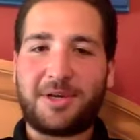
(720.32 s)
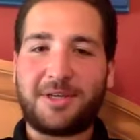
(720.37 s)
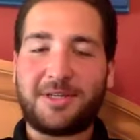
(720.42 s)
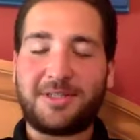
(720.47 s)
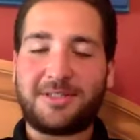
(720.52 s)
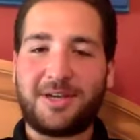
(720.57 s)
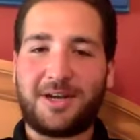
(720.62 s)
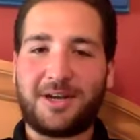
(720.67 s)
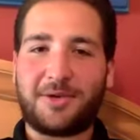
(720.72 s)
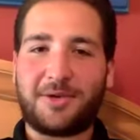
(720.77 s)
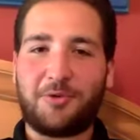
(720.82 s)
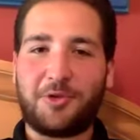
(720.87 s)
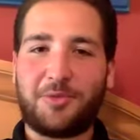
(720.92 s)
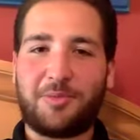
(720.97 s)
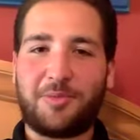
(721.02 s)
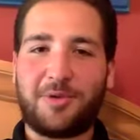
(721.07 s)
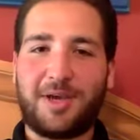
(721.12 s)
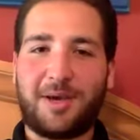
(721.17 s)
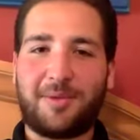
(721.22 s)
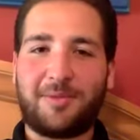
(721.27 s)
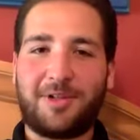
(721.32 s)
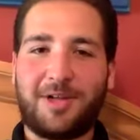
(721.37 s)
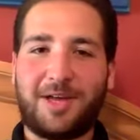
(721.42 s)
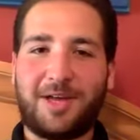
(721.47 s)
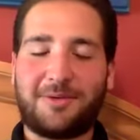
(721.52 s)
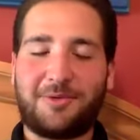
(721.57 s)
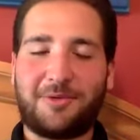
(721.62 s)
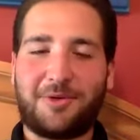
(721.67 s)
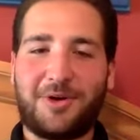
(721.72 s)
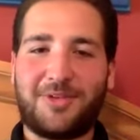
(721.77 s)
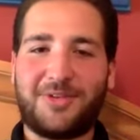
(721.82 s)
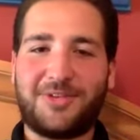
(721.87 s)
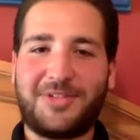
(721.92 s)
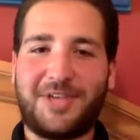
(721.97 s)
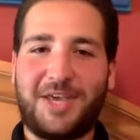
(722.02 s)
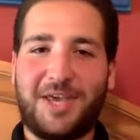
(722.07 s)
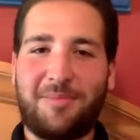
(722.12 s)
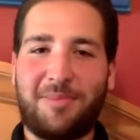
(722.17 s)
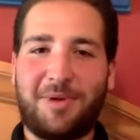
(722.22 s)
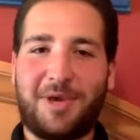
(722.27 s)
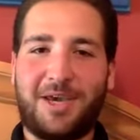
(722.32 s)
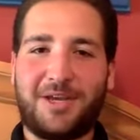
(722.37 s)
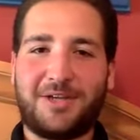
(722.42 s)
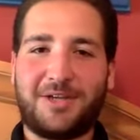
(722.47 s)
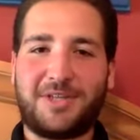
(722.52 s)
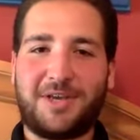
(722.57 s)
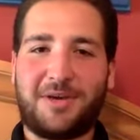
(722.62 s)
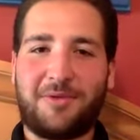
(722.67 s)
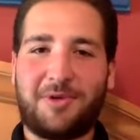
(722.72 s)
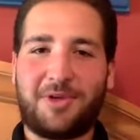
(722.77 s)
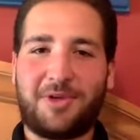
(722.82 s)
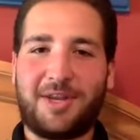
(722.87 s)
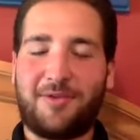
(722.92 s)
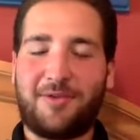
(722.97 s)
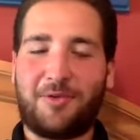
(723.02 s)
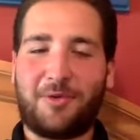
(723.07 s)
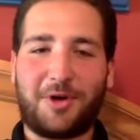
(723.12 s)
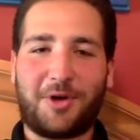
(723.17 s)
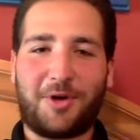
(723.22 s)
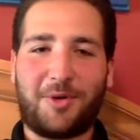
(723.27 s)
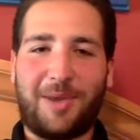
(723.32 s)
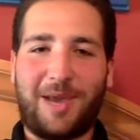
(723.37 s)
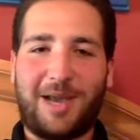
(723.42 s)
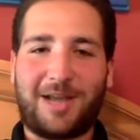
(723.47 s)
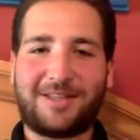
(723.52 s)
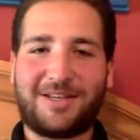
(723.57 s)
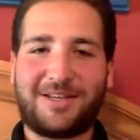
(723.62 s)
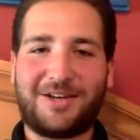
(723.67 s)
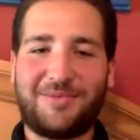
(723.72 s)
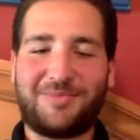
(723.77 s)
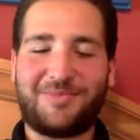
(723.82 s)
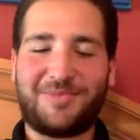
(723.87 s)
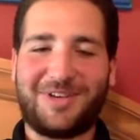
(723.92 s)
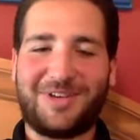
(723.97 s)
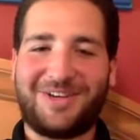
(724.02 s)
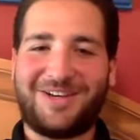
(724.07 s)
Kentucky with me. I'm glad that we're on the same page that we never want to go back there.